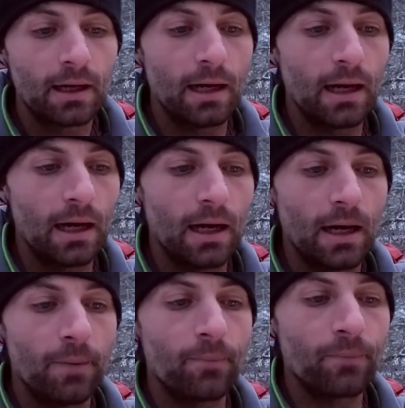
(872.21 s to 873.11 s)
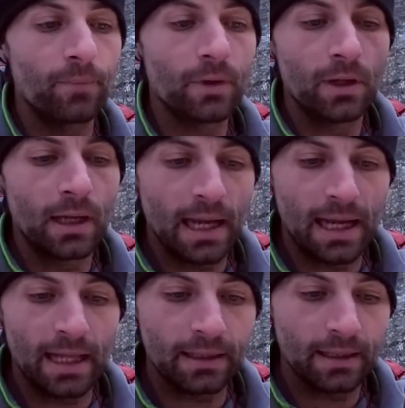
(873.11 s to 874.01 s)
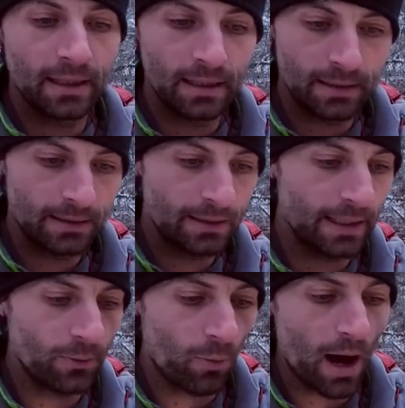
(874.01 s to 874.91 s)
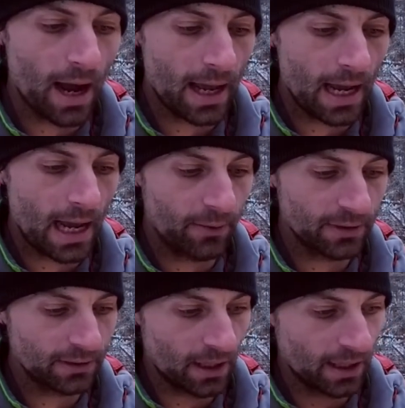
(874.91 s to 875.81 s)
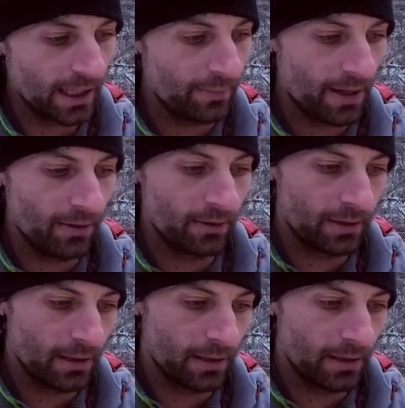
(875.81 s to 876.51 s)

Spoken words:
And see why I was talking about